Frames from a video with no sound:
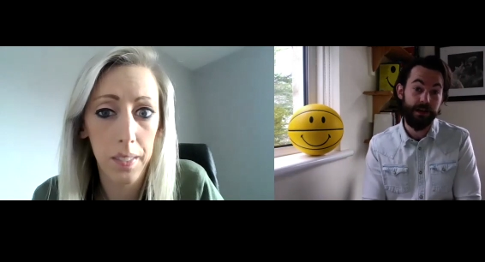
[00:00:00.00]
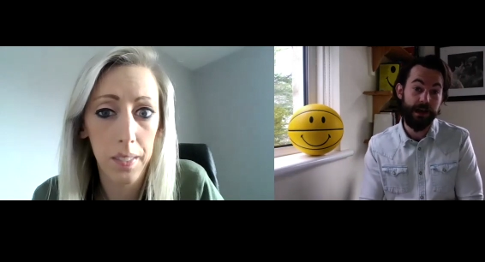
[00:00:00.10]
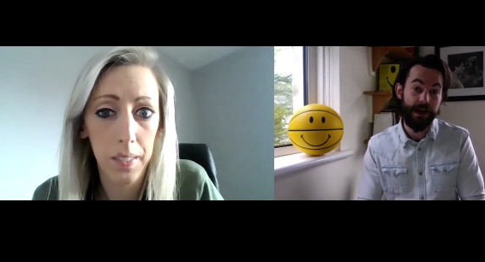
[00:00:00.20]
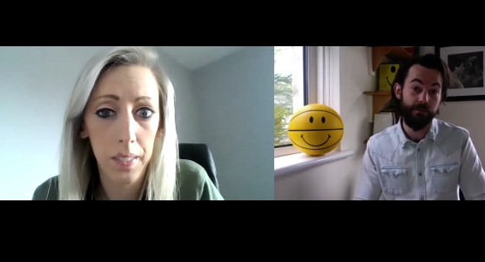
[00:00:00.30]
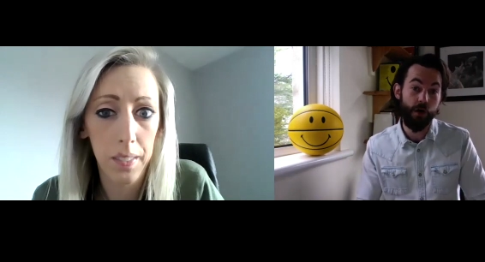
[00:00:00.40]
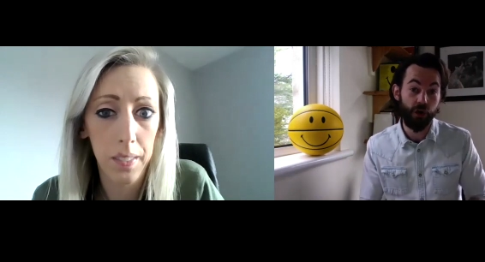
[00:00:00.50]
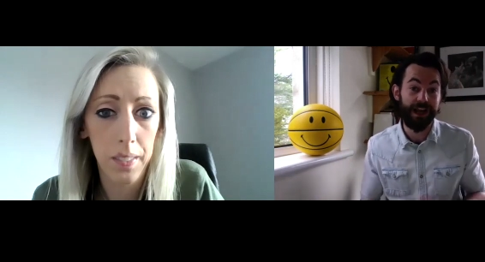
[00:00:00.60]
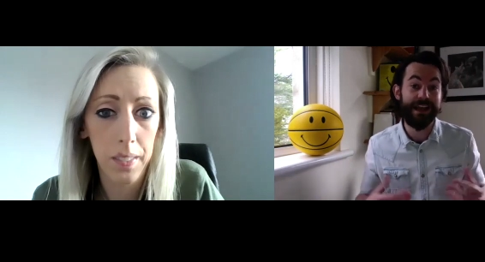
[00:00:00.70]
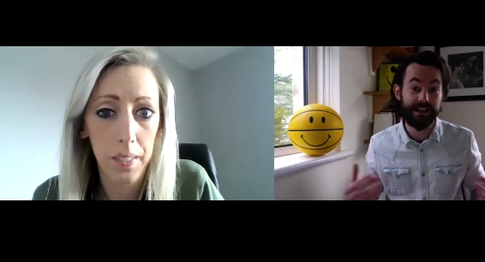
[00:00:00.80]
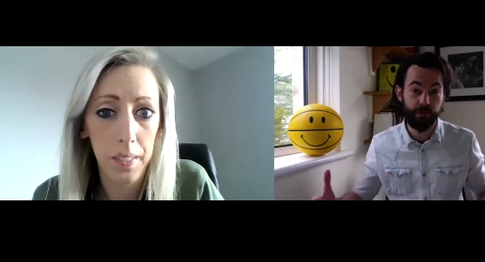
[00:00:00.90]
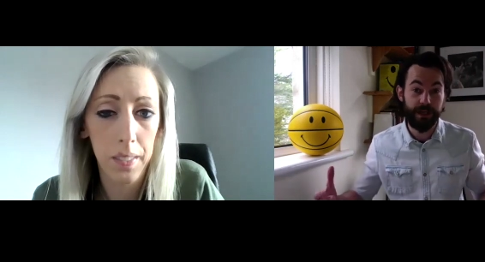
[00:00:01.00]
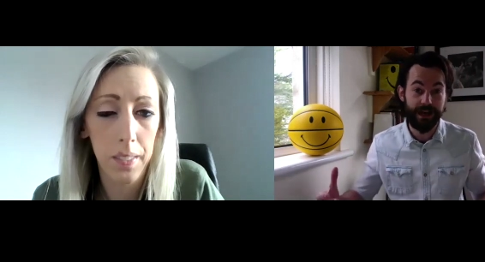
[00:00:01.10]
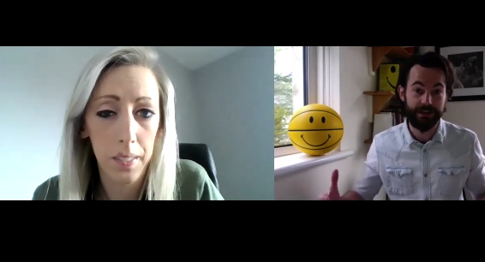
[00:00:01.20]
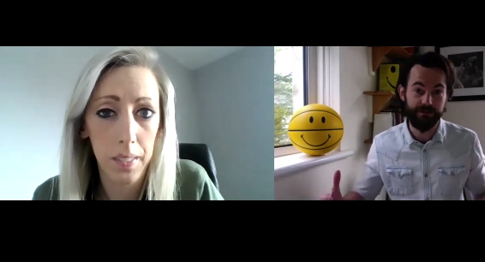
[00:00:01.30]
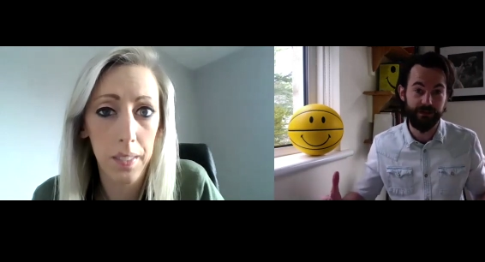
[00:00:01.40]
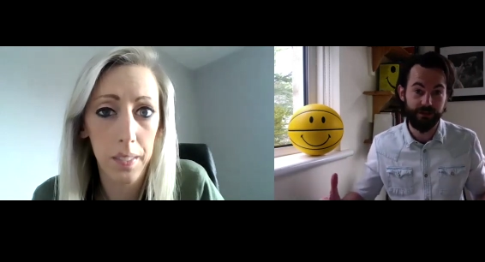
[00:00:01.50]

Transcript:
Speaker 1: um, unless we actively